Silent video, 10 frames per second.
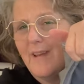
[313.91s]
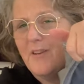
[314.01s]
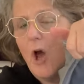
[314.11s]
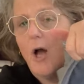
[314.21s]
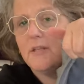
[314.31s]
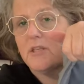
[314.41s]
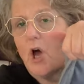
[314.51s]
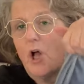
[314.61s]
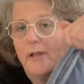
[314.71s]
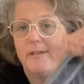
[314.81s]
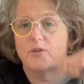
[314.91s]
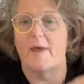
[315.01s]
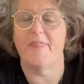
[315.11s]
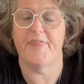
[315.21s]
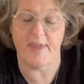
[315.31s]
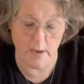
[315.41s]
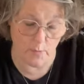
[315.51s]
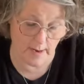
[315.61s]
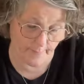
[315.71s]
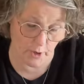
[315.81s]
not solid. So I think
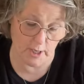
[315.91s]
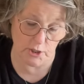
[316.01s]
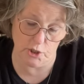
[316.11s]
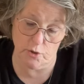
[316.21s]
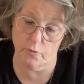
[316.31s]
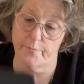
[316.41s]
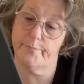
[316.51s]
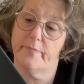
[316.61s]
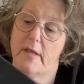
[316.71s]
what I'm going to do